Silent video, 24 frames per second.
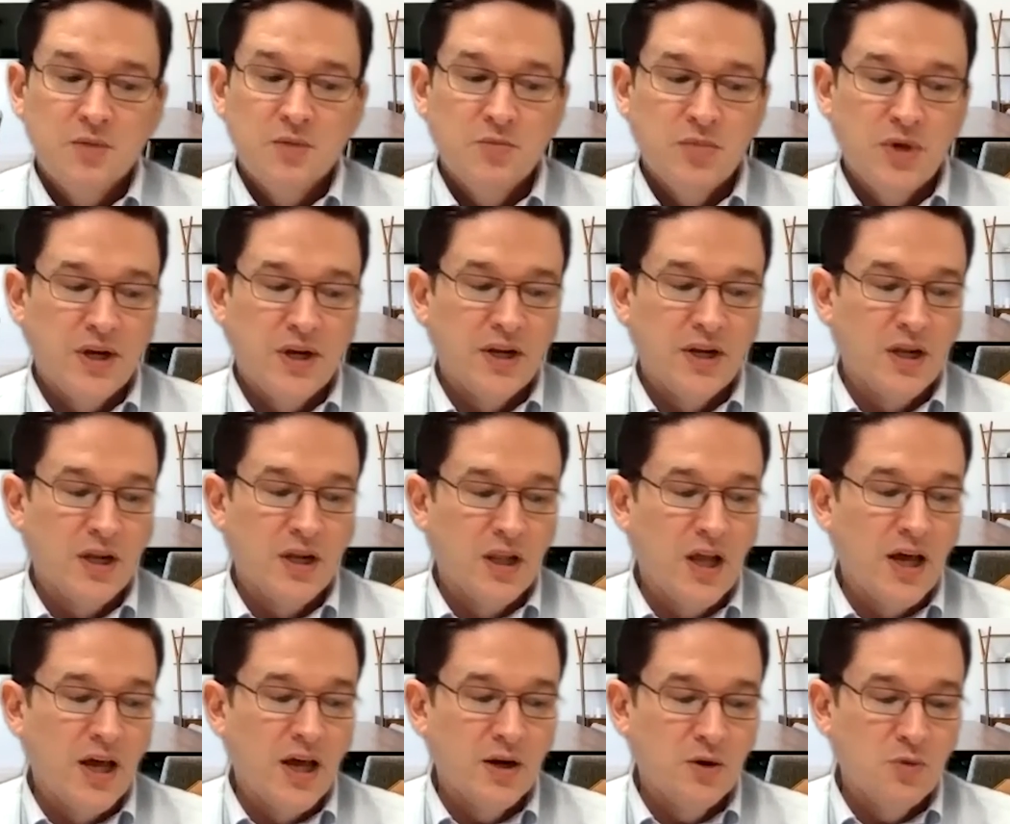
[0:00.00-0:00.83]
but in a
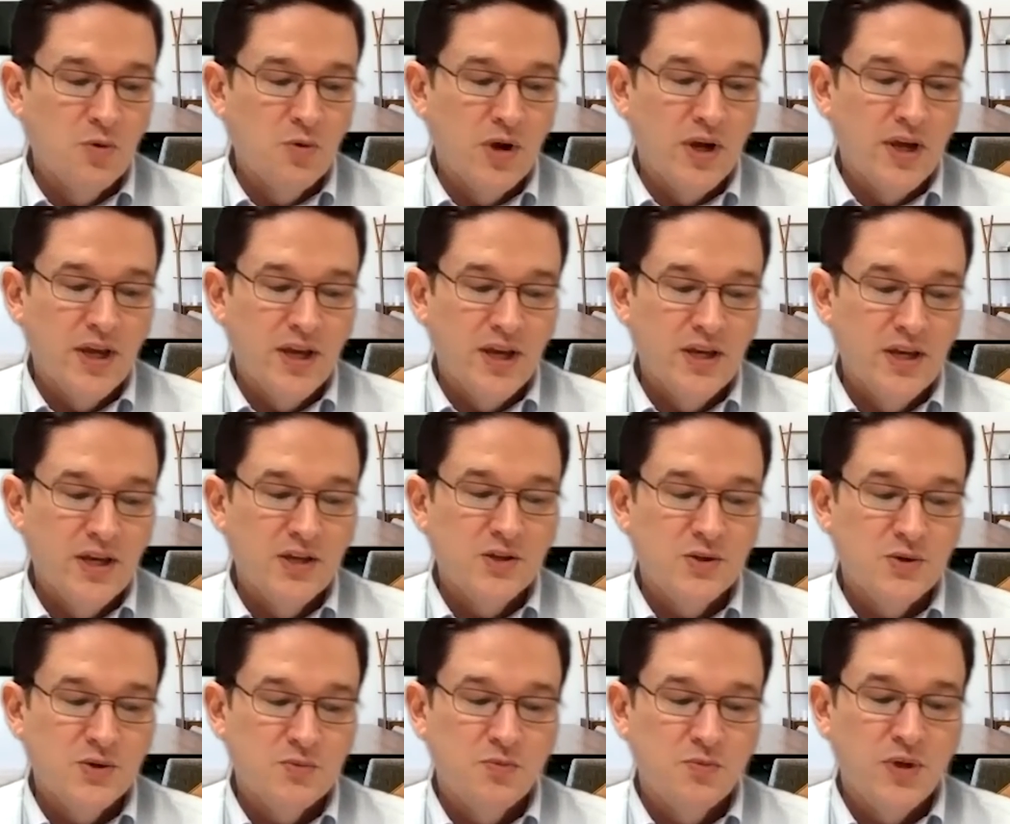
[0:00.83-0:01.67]
lot of
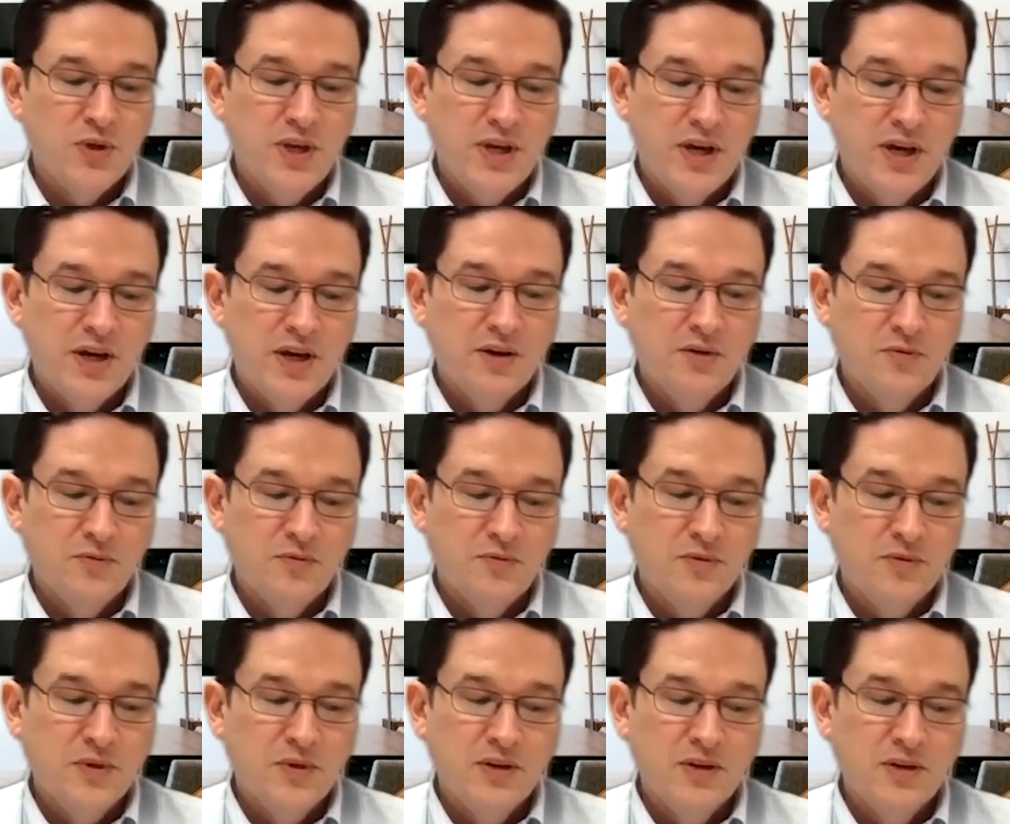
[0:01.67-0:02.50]
ways, we have
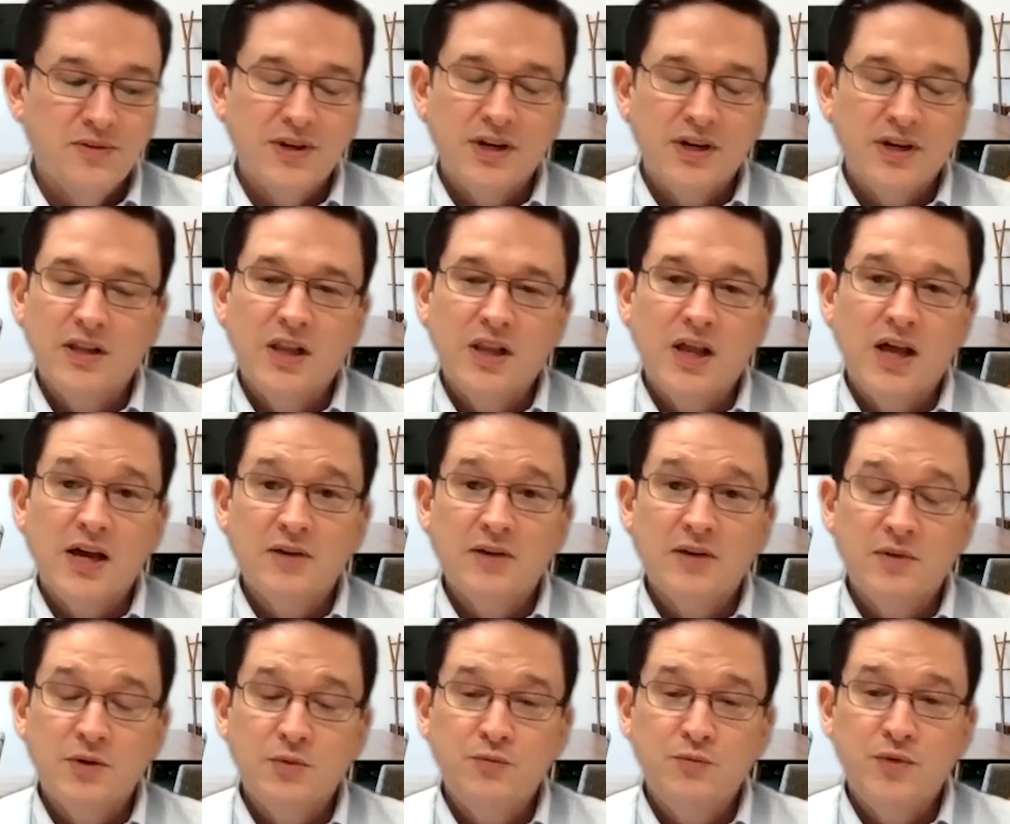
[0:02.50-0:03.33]
given a lot
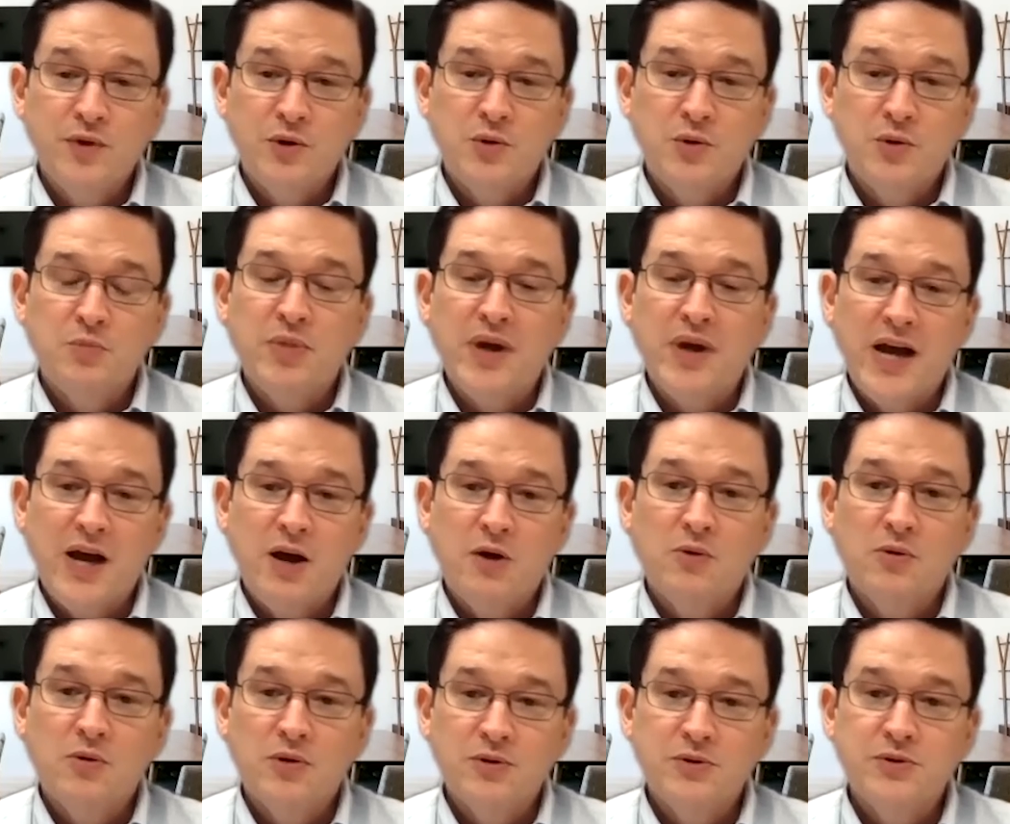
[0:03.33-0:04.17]
of unfettered
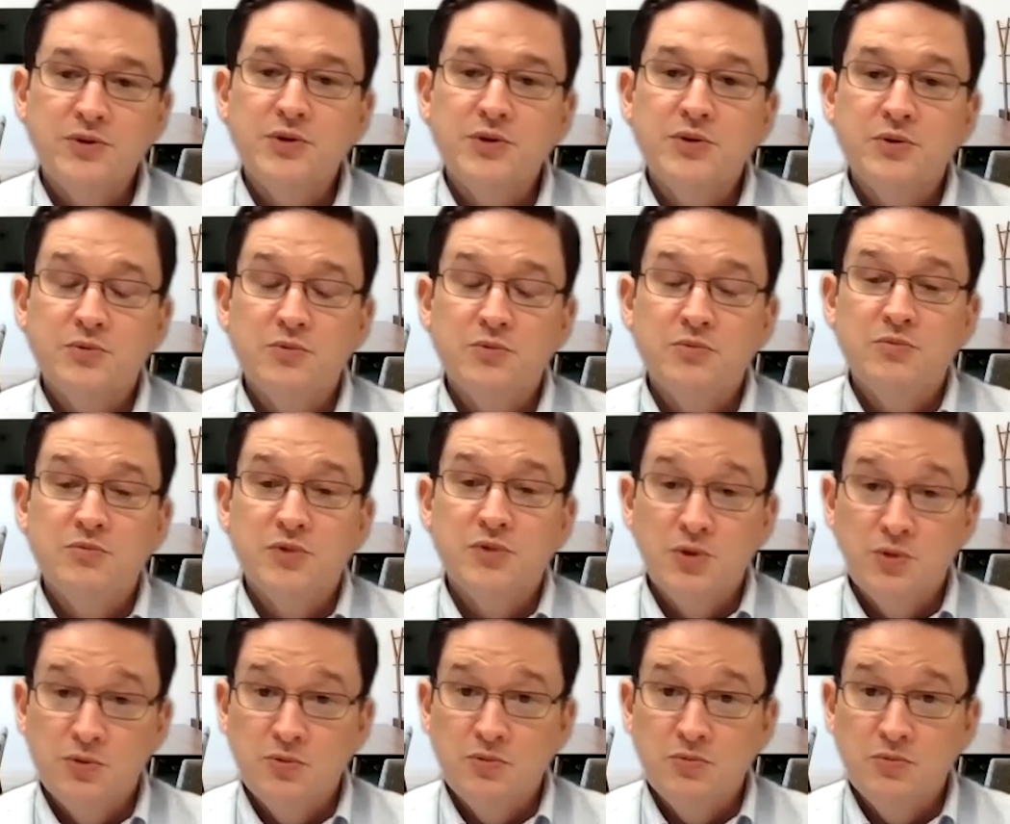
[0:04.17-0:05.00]
power to
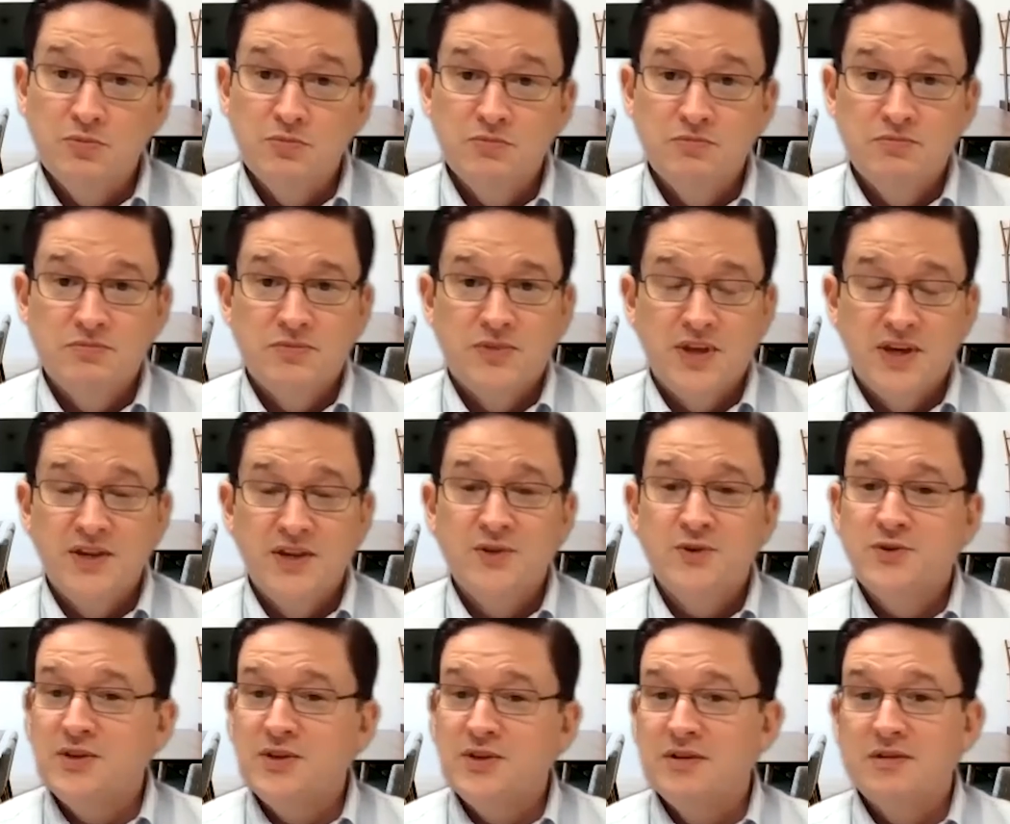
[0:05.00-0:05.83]
do
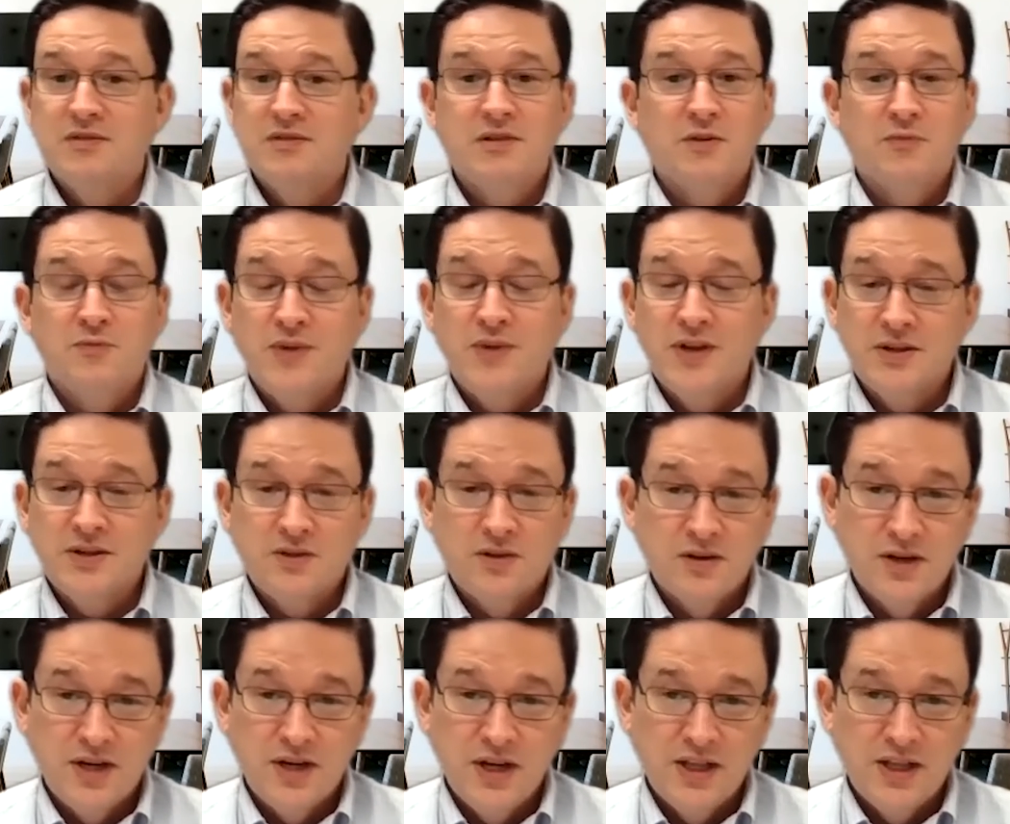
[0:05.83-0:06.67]
things that affect
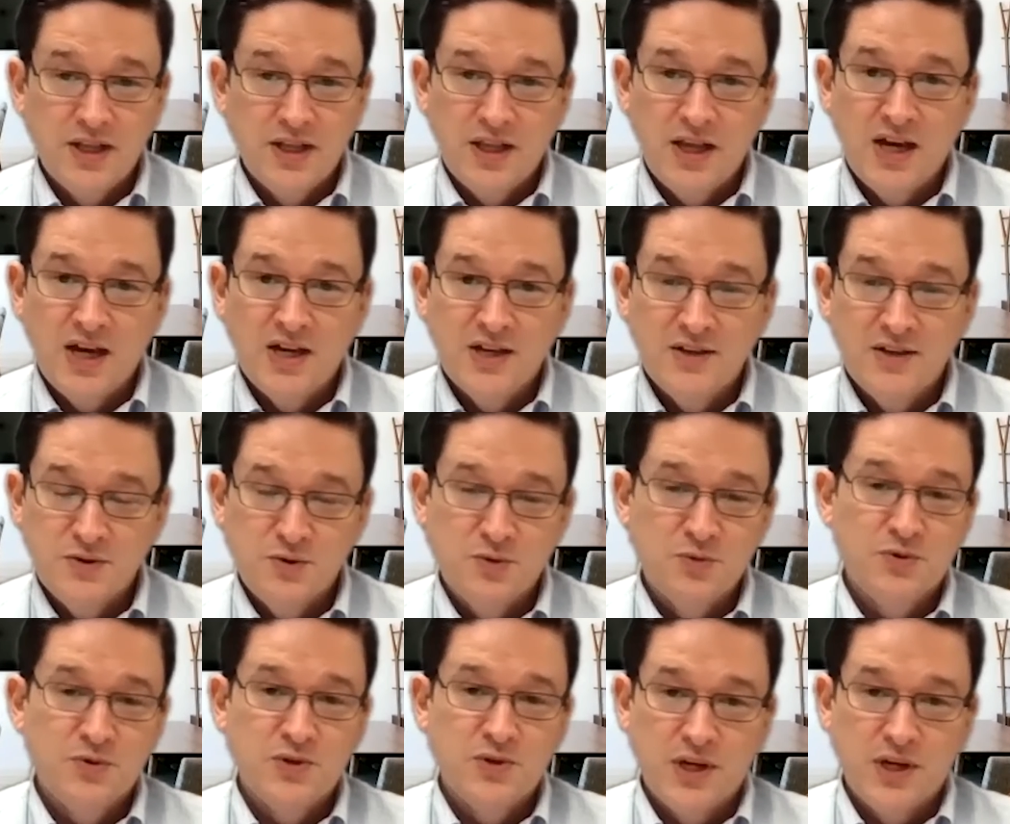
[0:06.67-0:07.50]
our daily lives
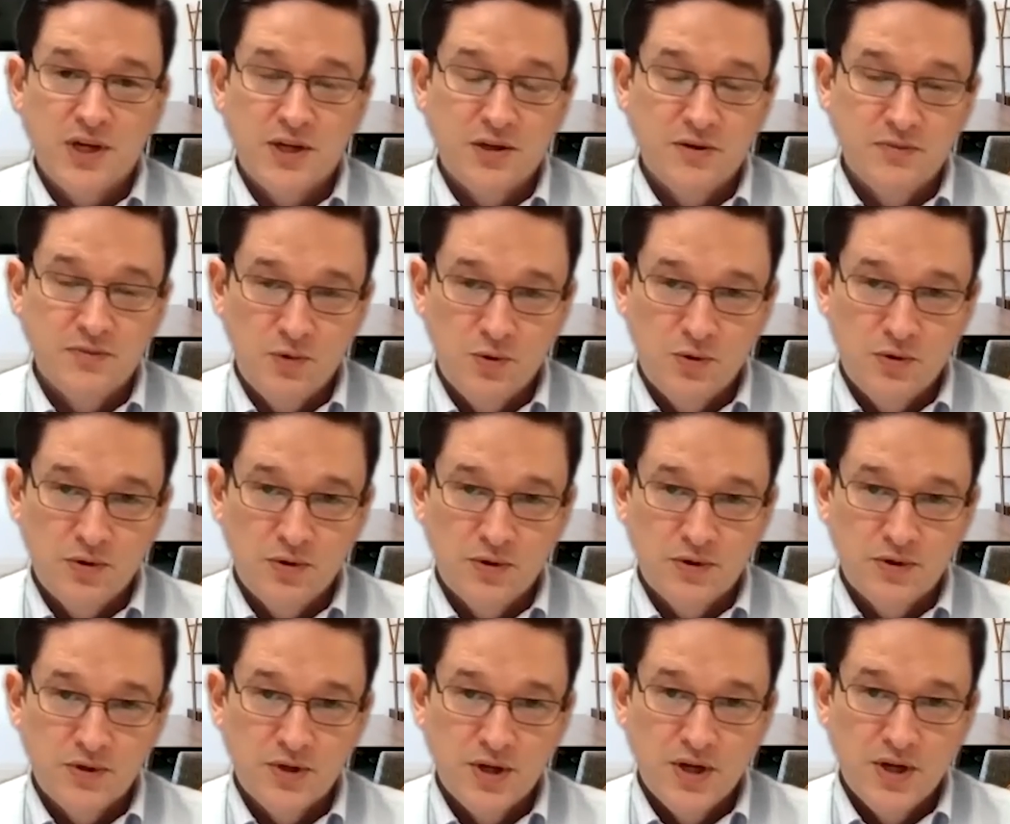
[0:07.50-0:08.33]
through executive
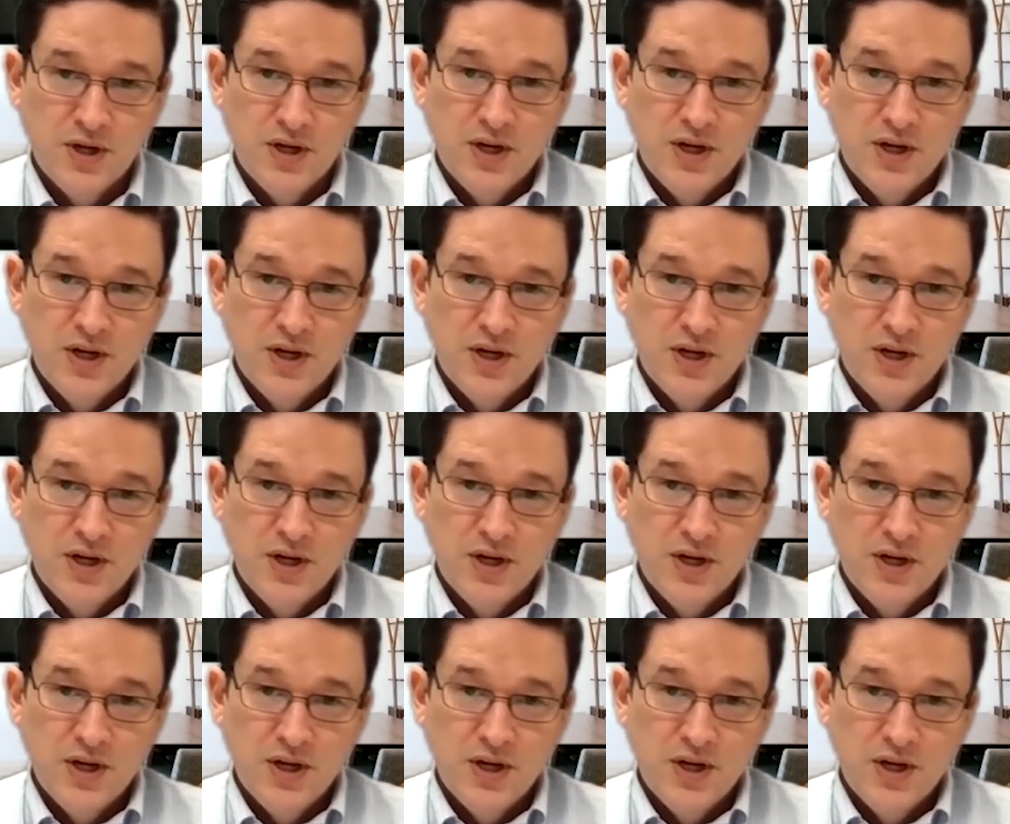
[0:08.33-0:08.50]
orders.